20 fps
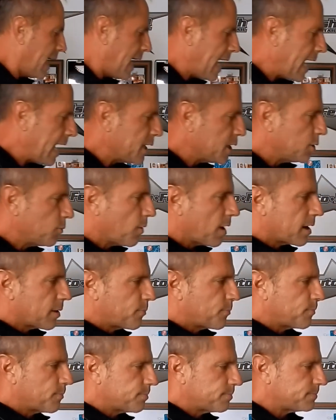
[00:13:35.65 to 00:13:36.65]
And you
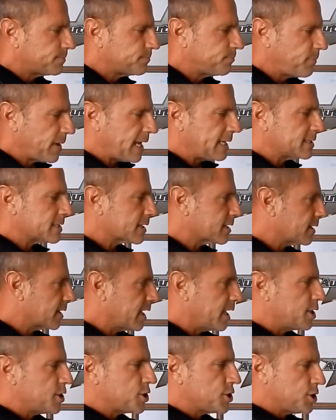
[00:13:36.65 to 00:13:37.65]
wanna
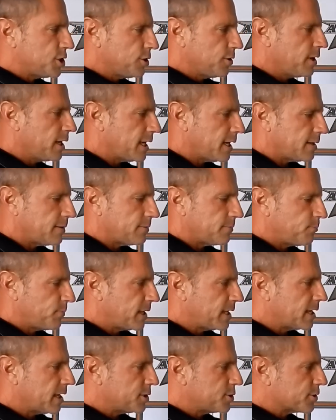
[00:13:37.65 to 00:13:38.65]
basically shoot it
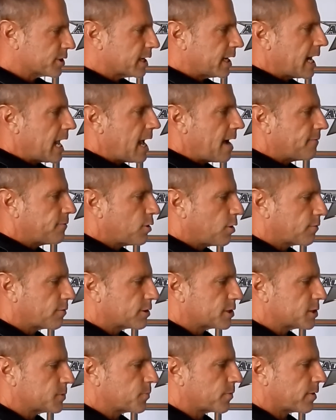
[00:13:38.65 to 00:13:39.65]
because you're gonna have
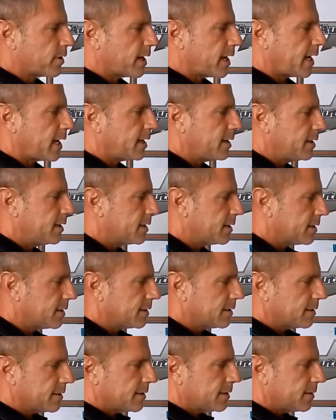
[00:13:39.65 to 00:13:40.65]
overspray
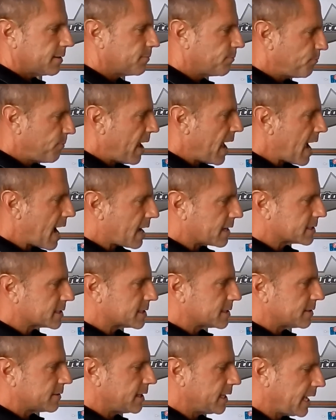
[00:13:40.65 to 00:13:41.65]

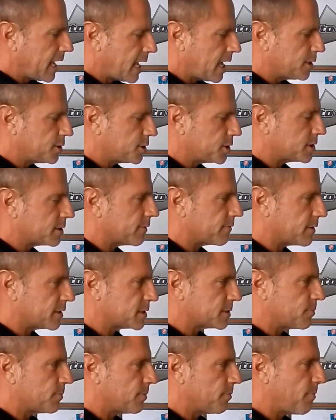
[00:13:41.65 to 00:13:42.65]
past the edges of
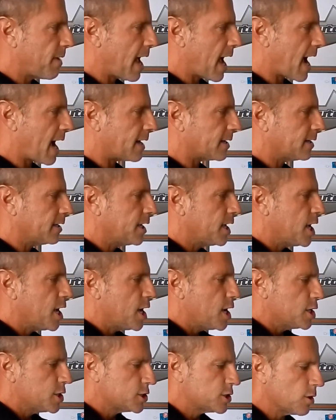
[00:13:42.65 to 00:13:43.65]
this mat.
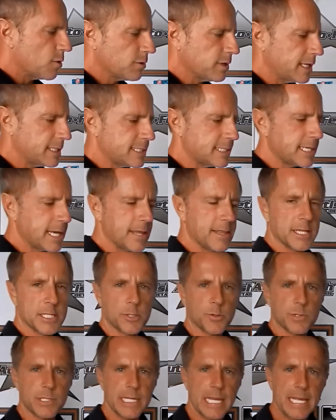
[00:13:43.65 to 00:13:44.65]
So let's say
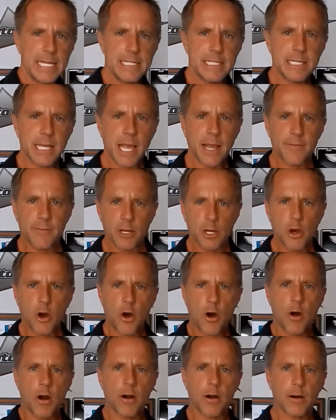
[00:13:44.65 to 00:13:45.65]
this was inside of a
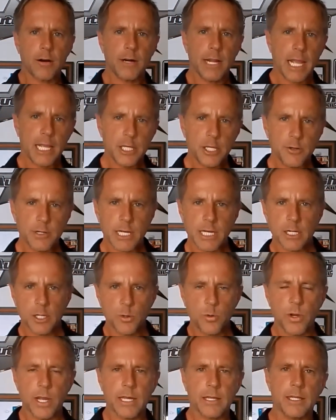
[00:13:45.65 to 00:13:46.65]
car and you can
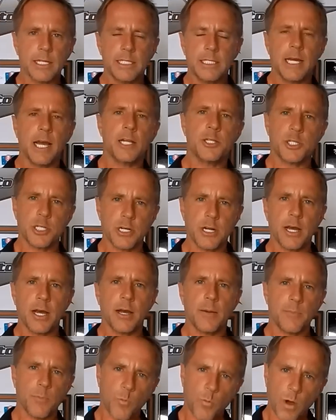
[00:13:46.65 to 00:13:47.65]
quickly touch it
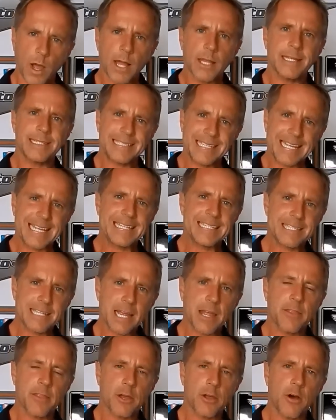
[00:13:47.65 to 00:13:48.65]
up while it's
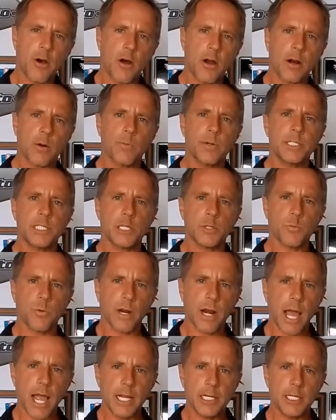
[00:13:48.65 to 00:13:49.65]
inside the car, which is
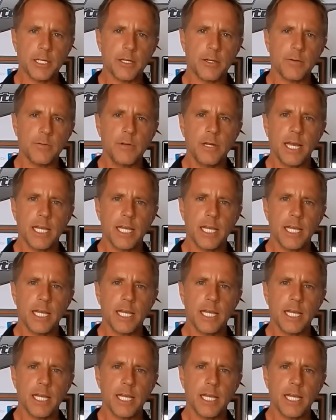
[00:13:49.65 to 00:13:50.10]
what I do,